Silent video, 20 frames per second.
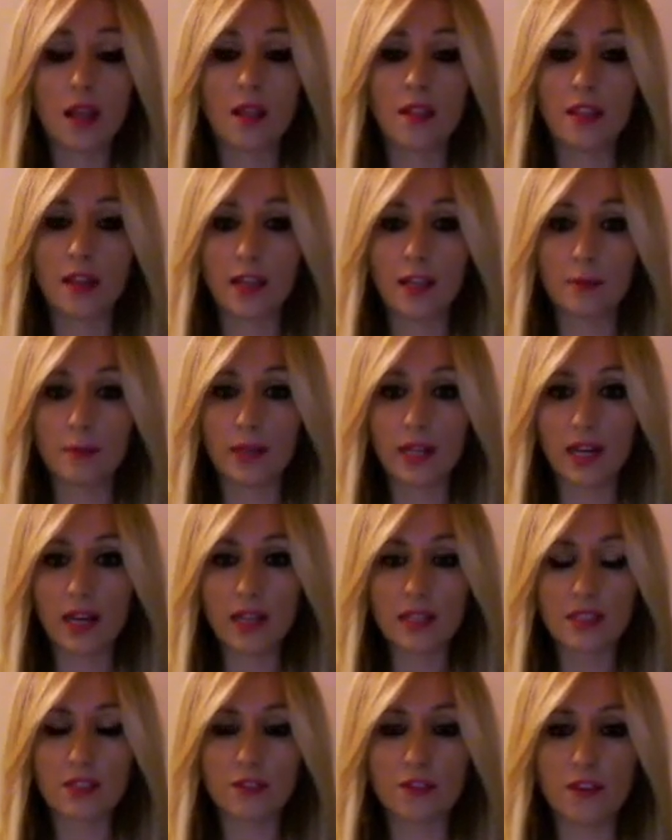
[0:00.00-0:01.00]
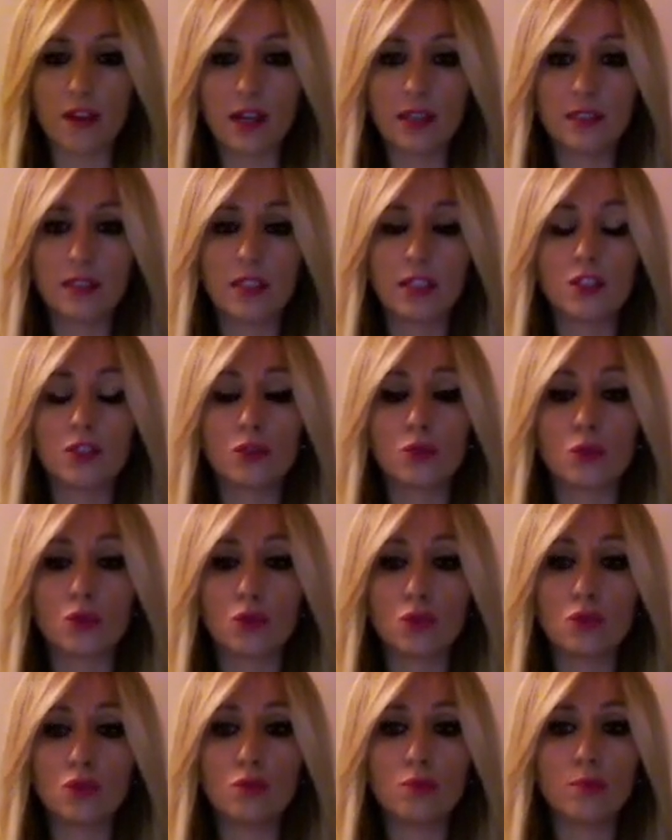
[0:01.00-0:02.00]
They can be classified into
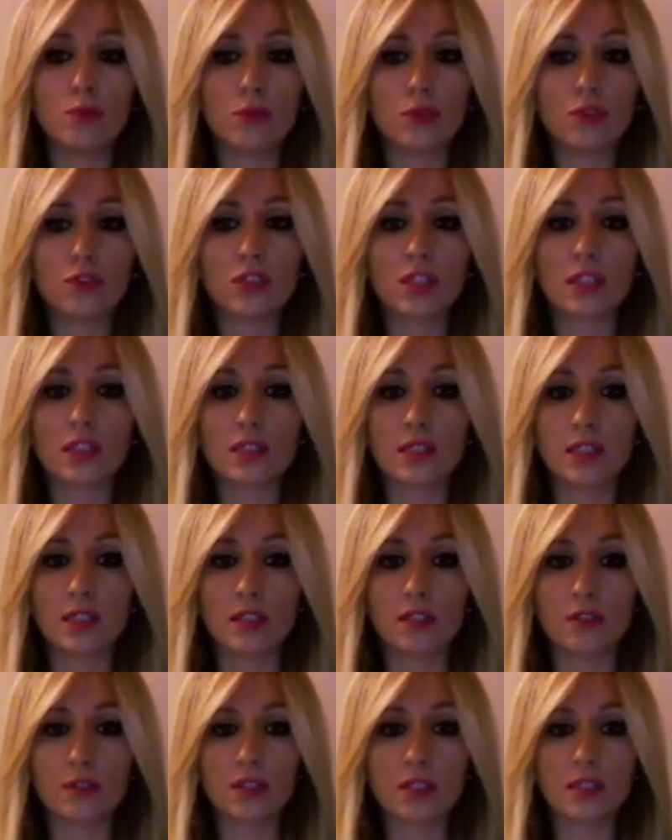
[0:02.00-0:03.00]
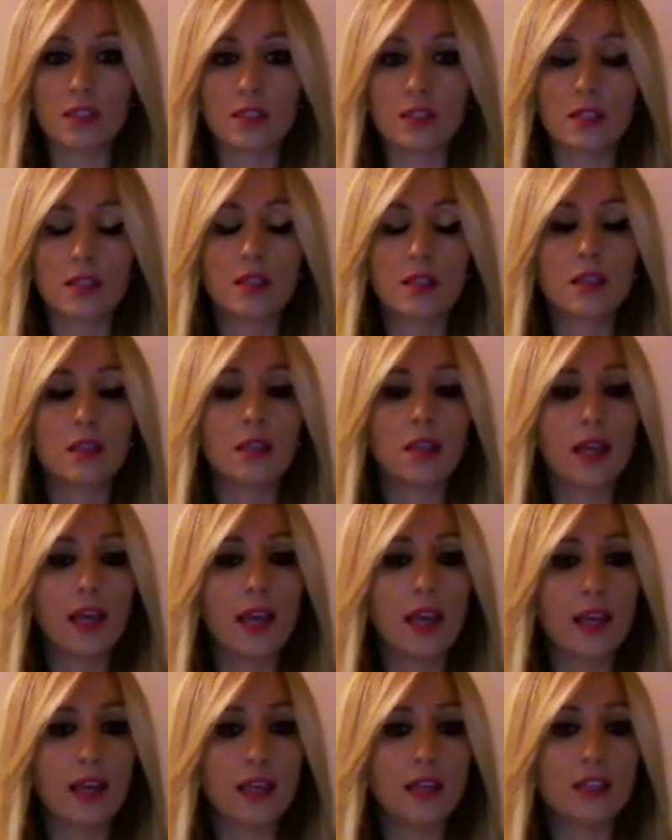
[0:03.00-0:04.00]
two broad categories:
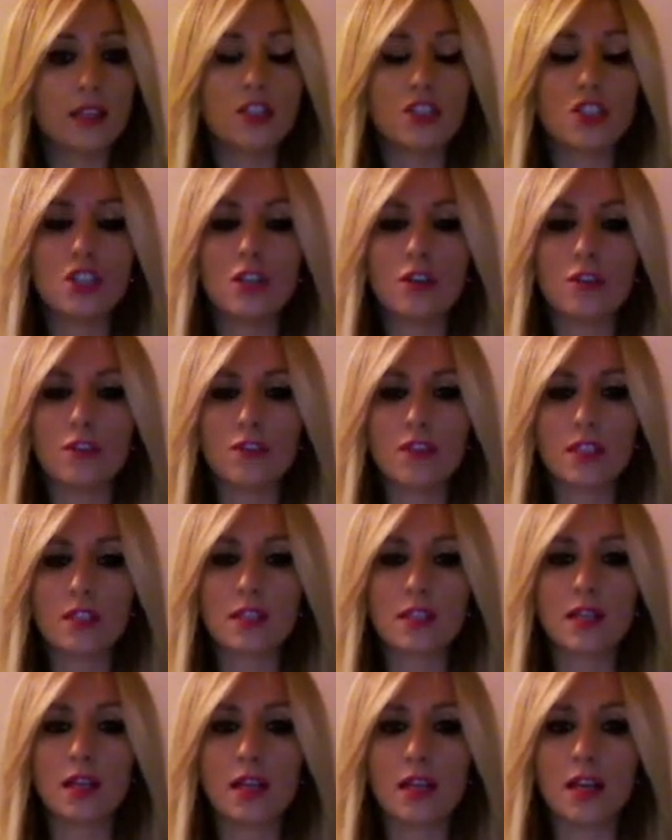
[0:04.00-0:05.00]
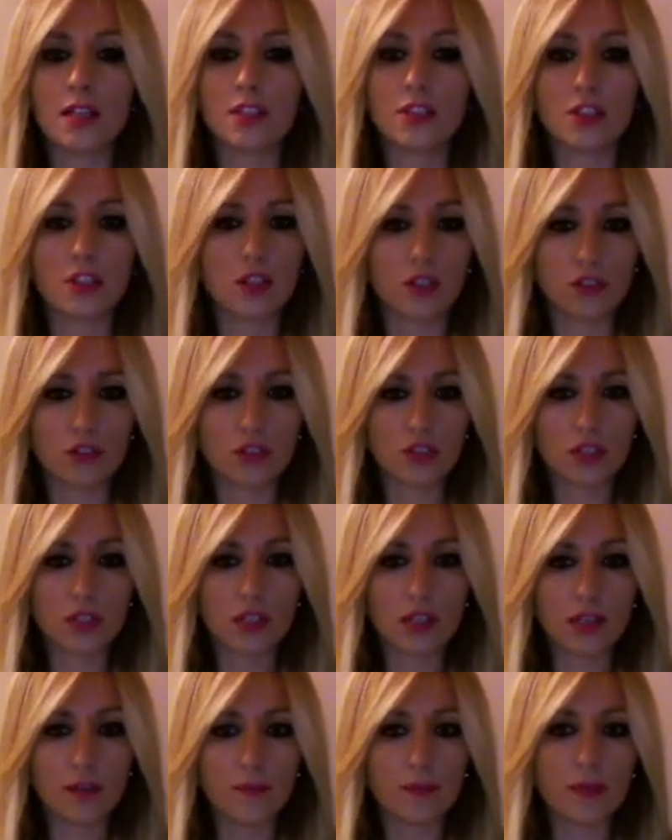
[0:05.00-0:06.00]
A. Geophysical
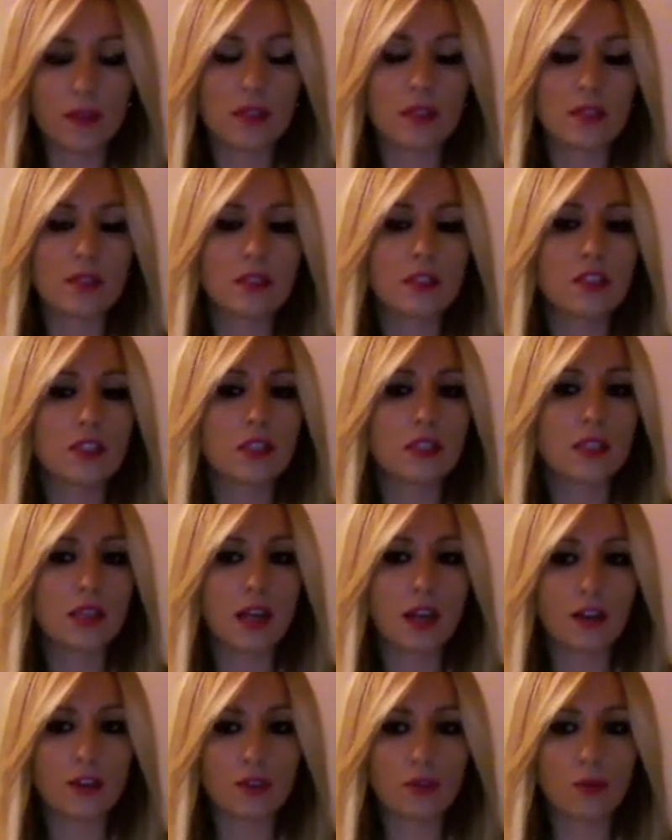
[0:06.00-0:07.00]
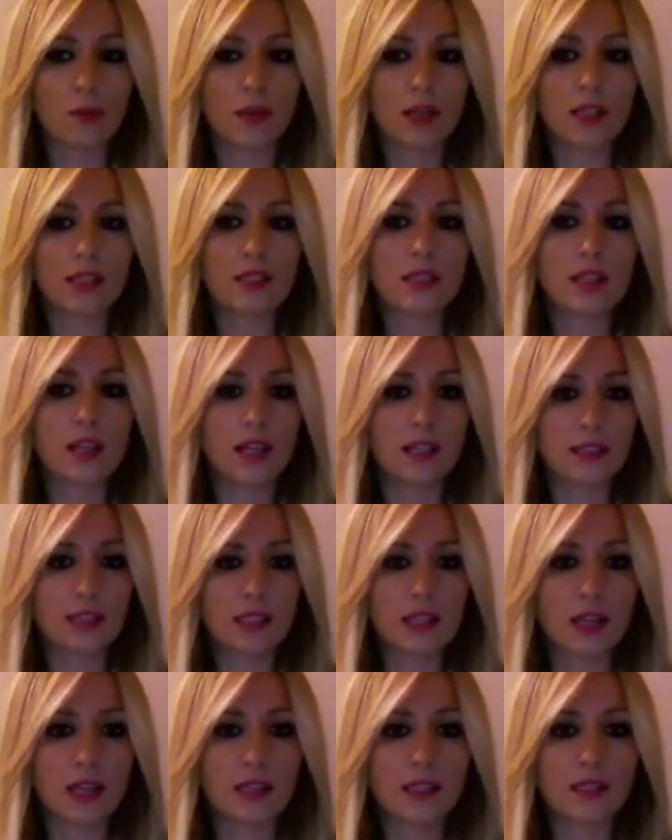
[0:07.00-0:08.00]
hydrological, such as earthquakes,
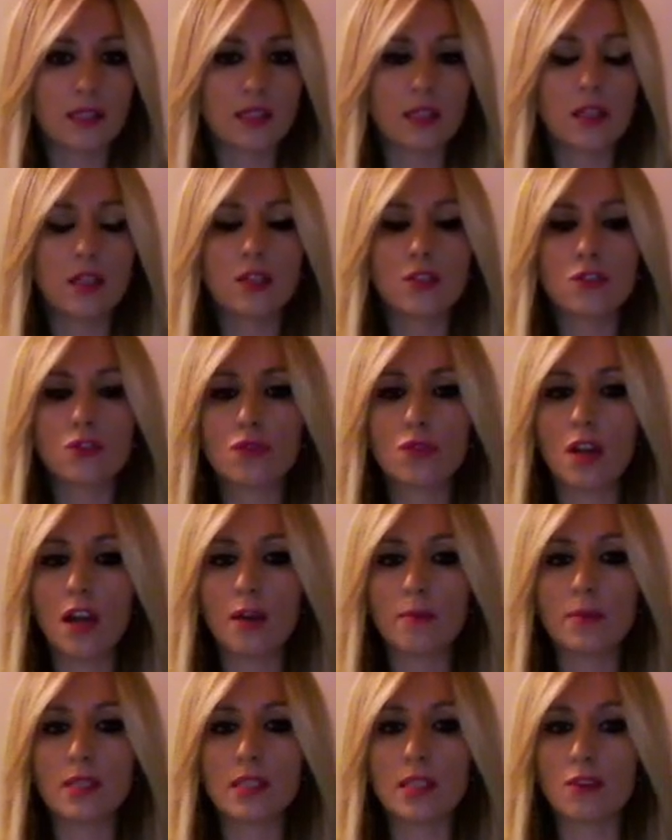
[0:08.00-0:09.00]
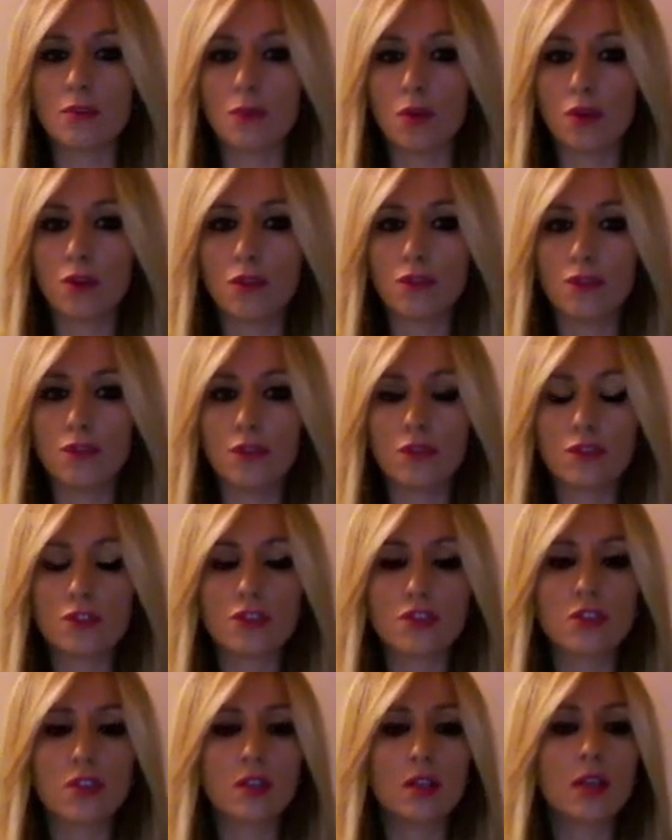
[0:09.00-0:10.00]
landslides, tsunamis and
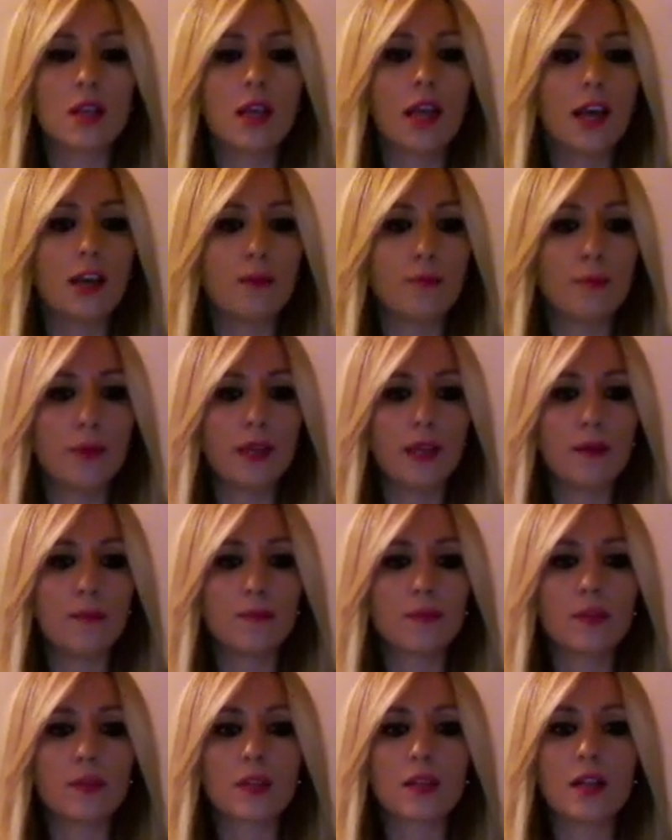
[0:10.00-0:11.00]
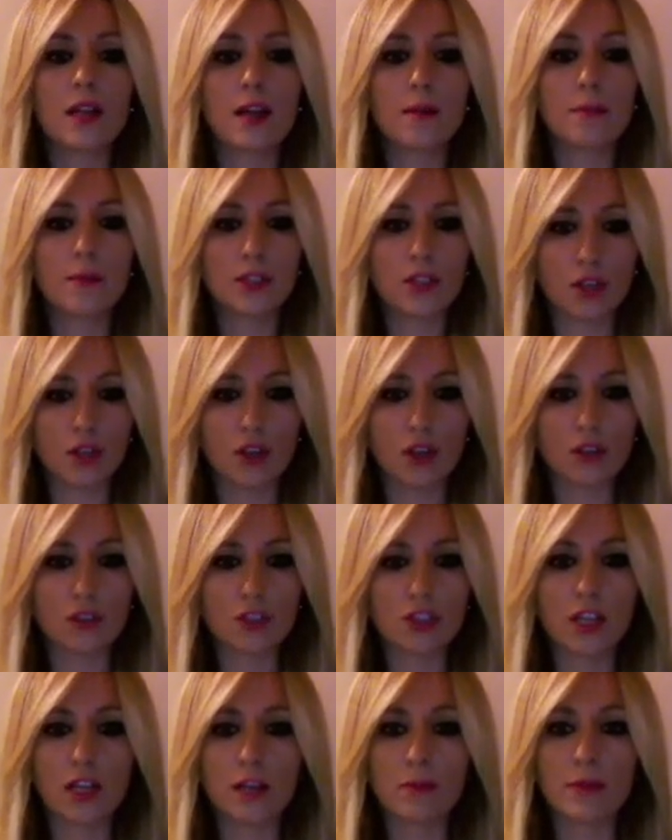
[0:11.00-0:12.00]
rockfalls, and B.
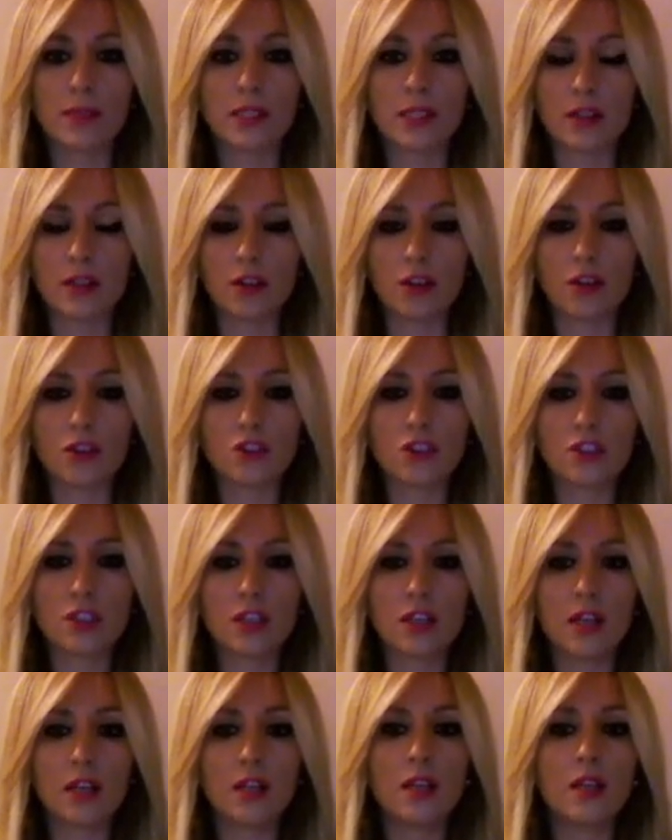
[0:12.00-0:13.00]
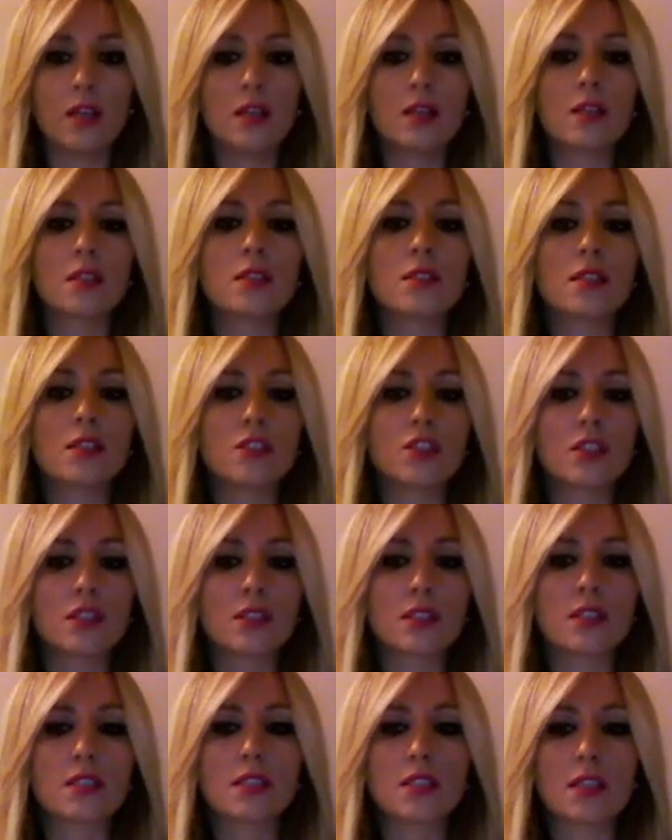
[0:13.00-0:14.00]
Climatological meteorological, such
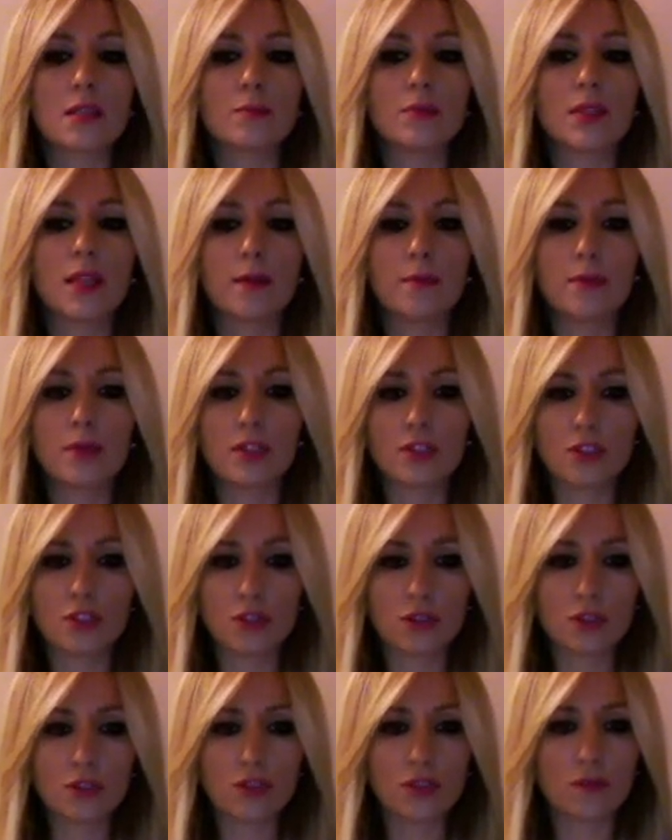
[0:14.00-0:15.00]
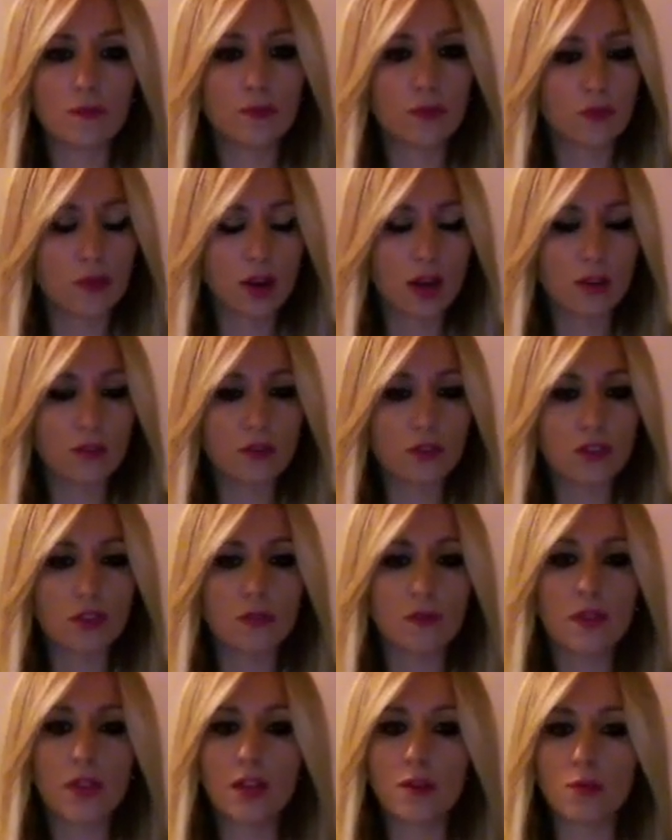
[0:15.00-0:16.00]
as extreme temperatures,
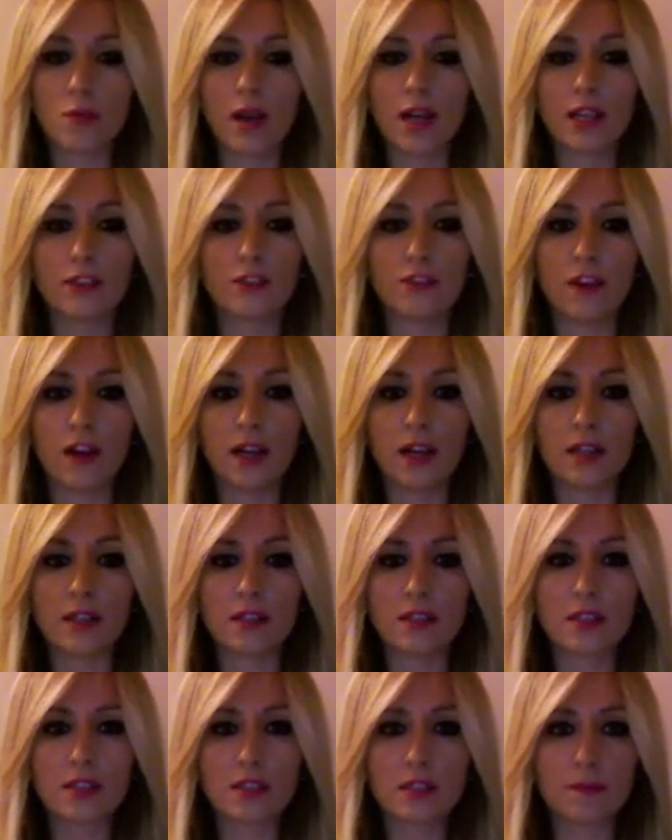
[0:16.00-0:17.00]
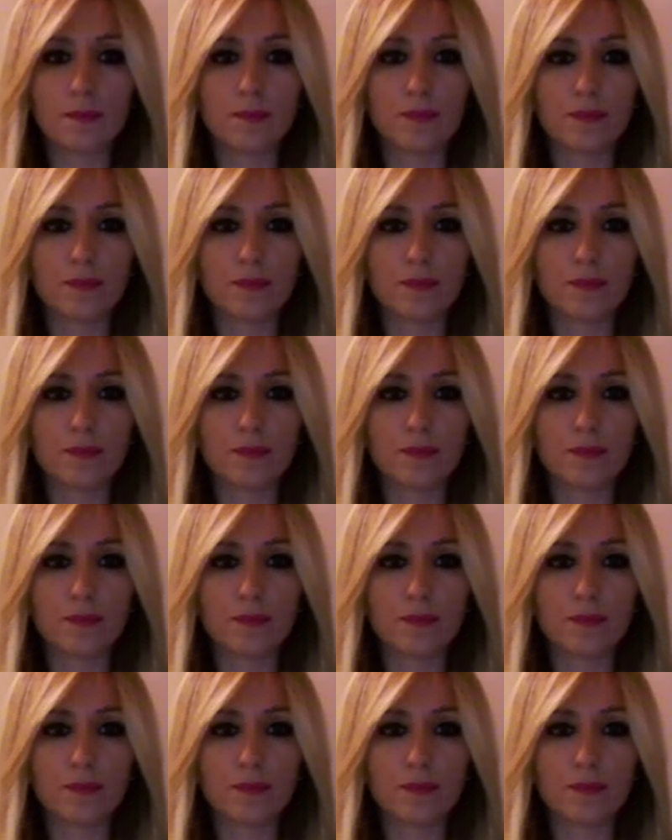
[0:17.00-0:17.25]
droughts, and wildfires.